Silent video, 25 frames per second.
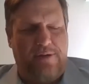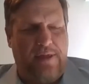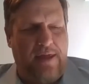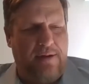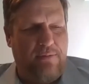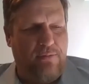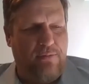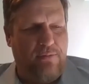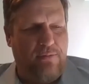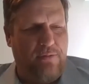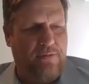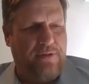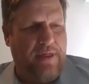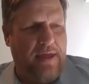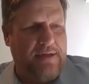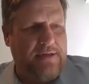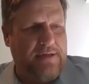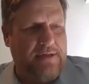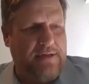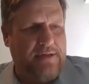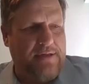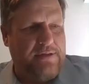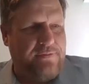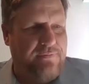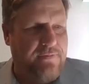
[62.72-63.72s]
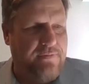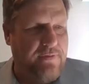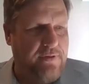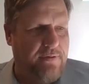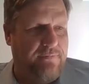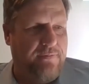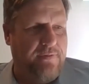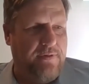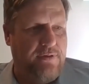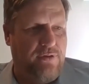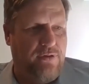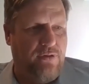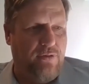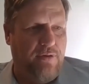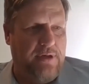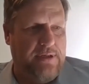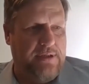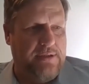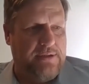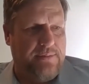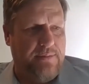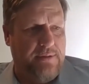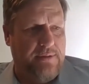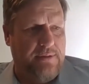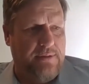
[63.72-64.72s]
Thanks for
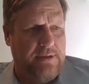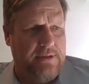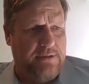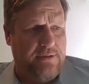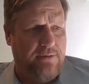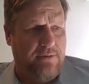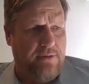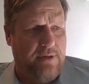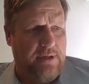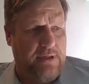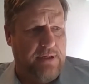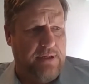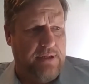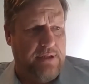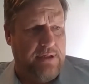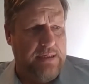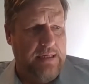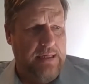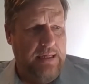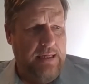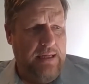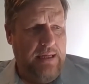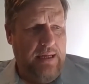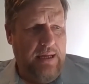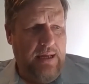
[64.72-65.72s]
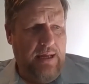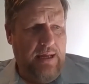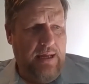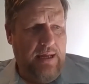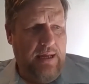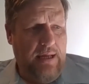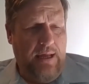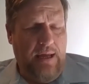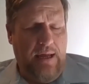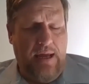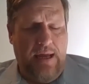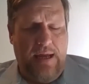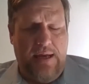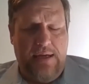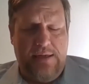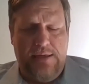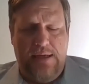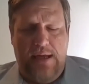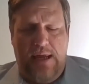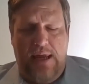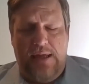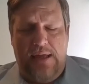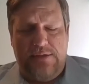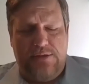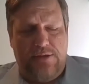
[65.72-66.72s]
joining us, Melissa.
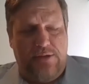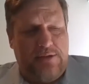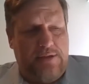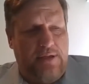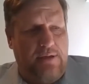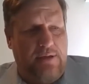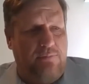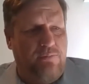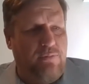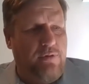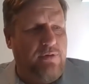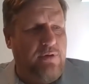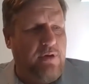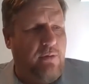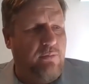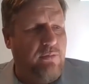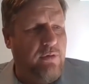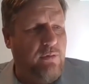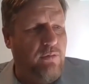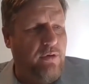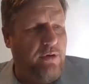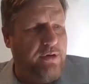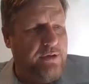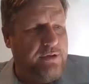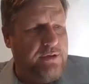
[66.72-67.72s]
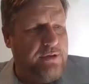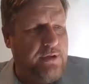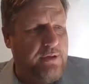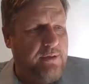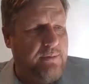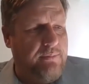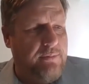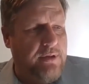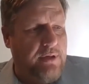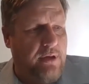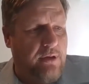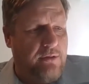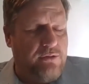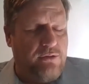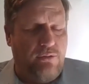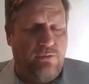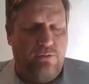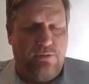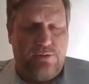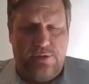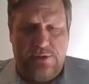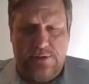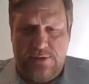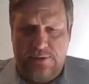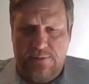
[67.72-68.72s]
And as I said, we wanted to talk
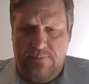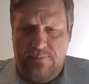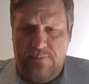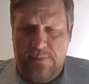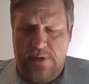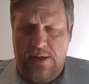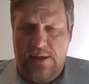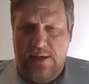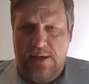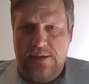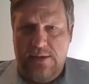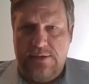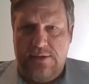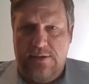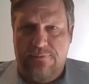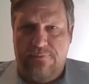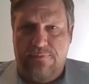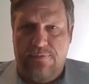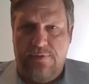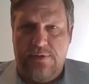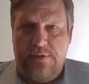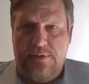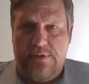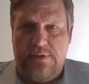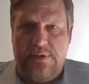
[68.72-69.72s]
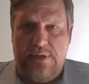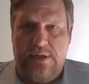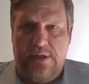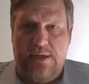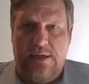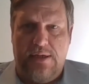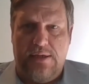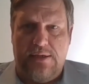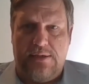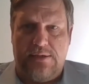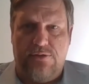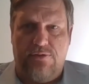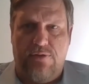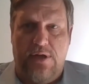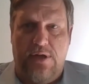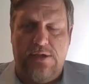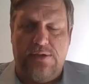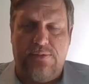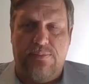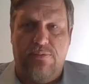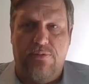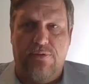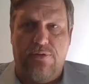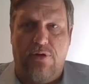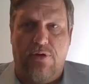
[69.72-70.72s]
to some different
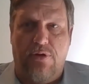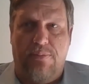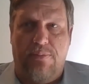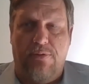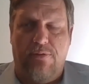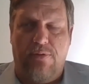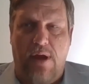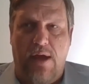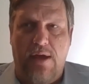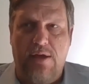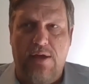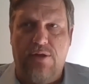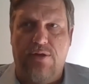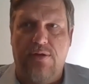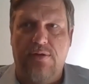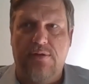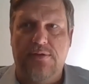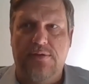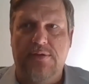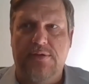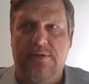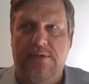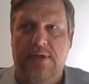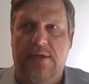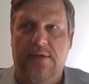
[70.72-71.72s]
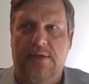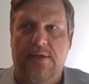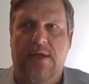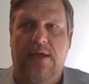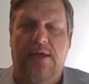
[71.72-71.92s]
transport operations, and